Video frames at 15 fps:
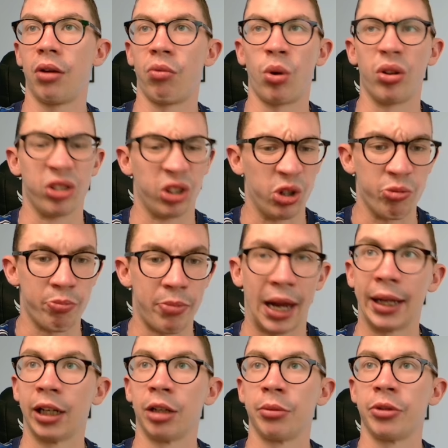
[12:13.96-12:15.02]
I'll do
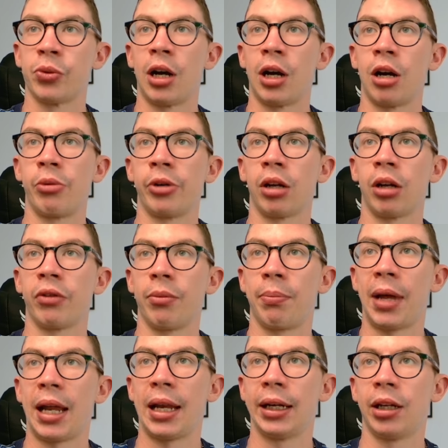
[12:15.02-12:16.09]
Bellingham as well. We'll go for
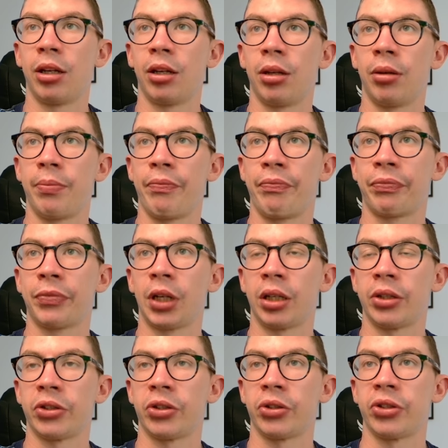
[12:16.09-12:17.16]
Bellingham.
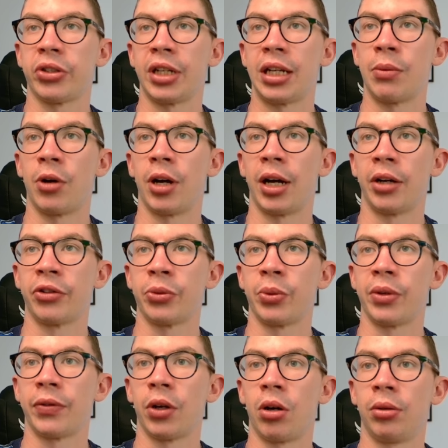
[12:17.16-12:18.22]
Let's just see what else
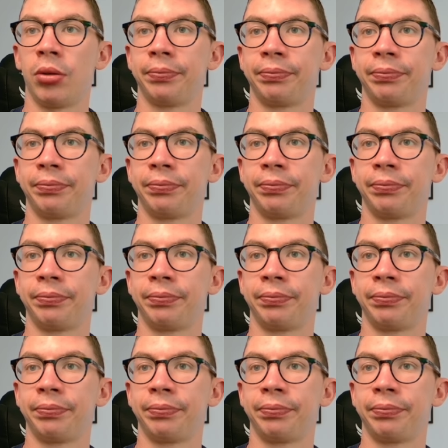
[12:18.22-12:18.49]
we've got.